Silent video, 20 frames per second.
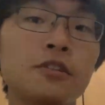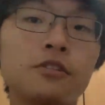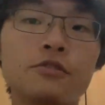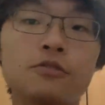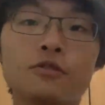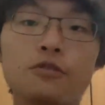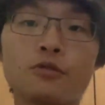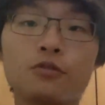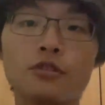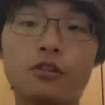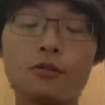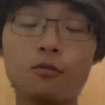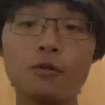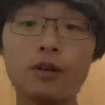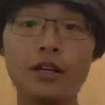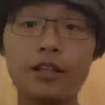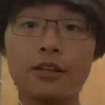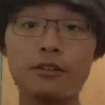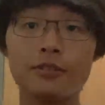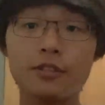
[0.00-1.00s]
So now
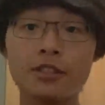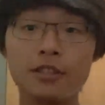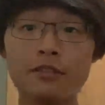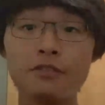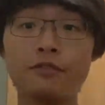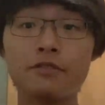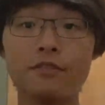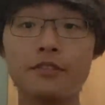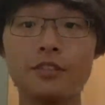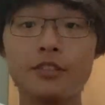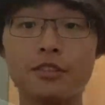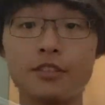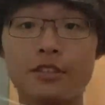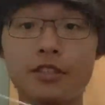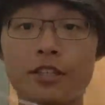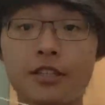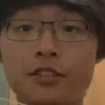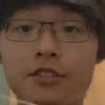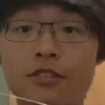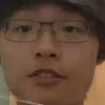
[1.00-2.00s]
what I will have is
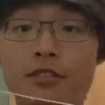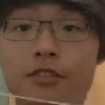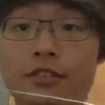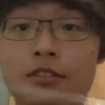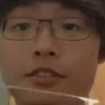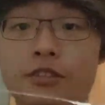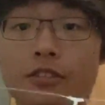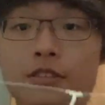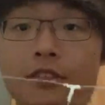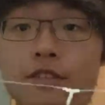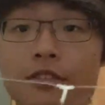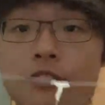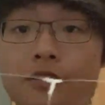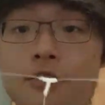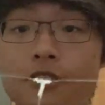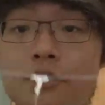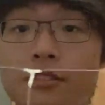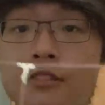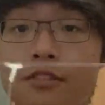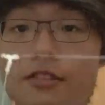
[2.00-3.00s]
actually
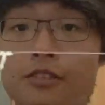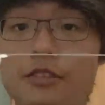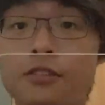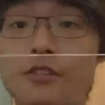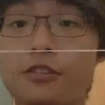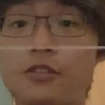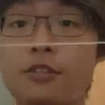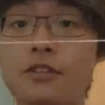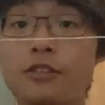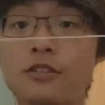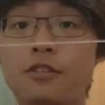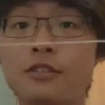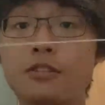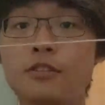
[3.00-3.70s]
a